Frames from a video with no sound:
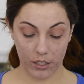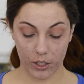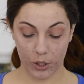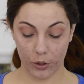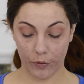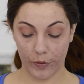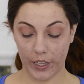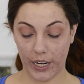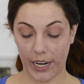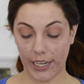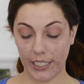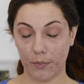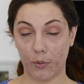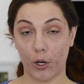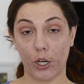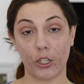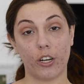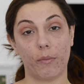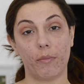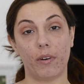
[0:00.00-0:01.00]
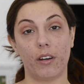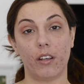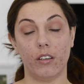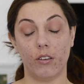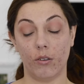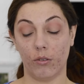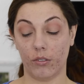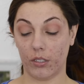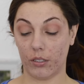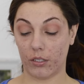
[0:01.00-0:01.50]
So for the next brush I'm going to
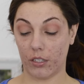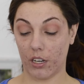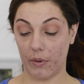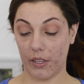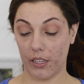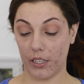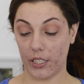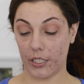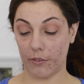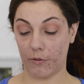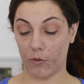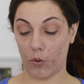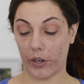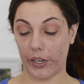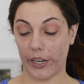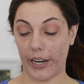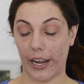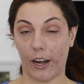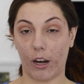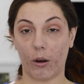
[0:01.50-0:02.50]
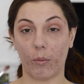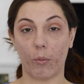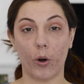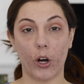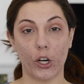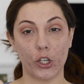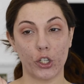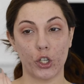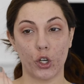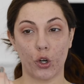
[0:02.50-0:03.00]
use, it's going to be the Sephora
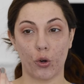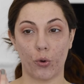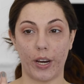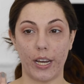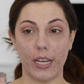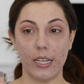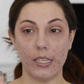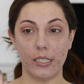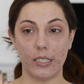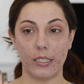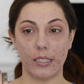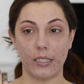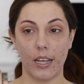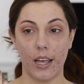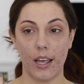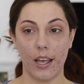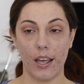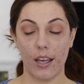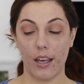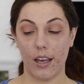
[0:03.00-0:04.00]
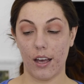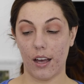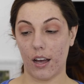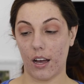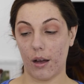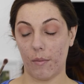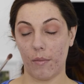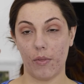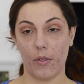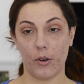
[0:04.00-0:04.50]
Airbrush Crease.
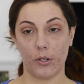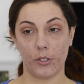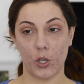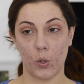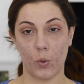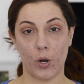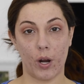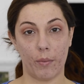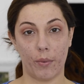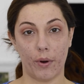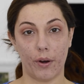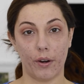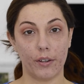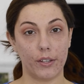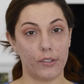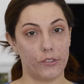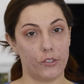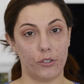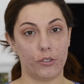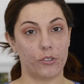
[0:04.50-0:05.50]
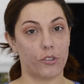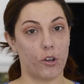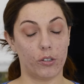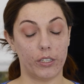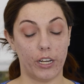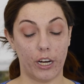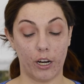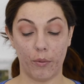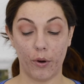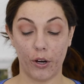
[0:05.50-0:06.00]
There's no number, it's just
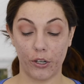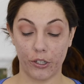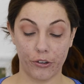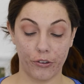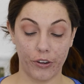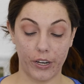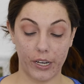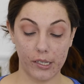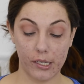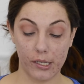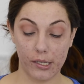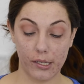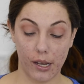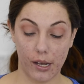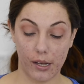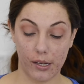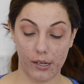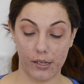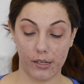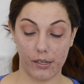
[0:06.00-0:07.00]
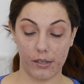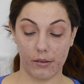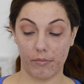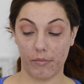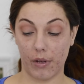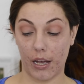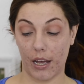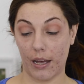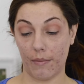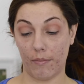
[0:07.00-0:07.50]
called Airbrush Crease.
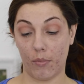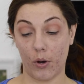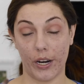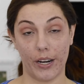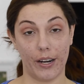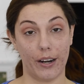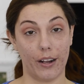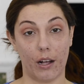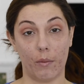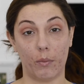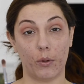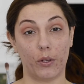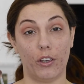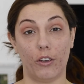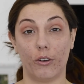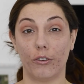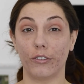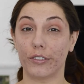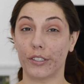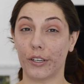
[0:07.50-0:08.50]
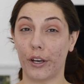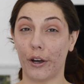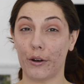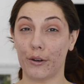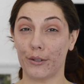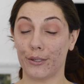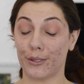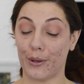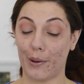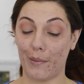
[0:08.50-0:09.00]
I bought it a couple years
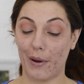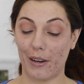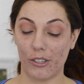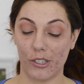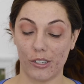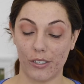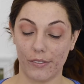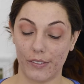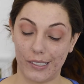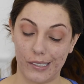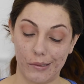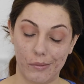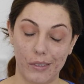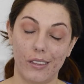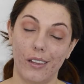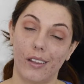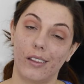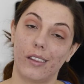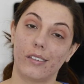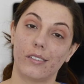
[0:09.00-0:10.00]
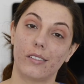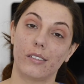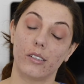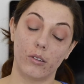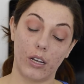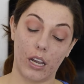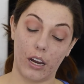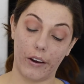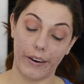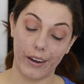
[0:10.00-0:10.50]
ago, so I'm not sure if it's something that they still
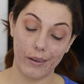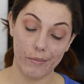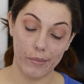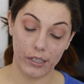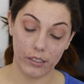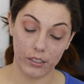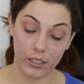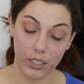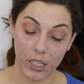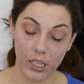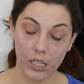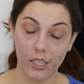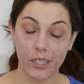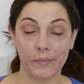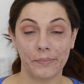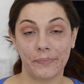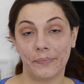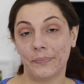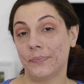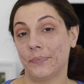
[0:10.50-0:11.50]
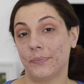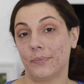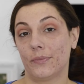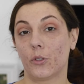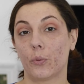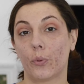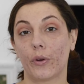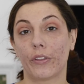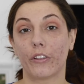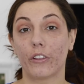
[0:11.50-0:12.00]
carry, but
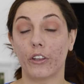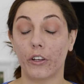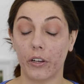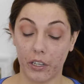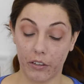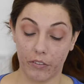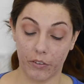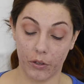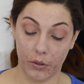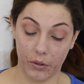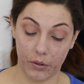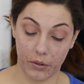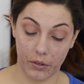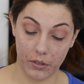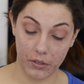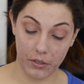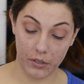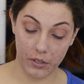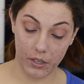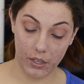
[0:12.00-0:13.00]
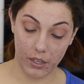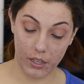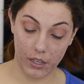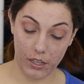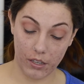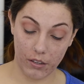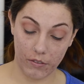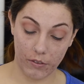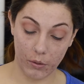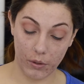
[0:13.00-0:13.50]
it's worth a look if you
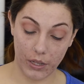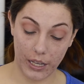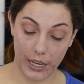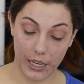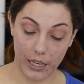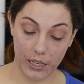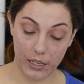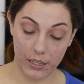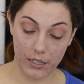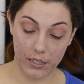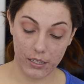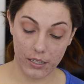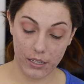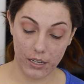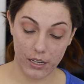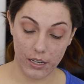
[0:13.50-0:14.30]
like it.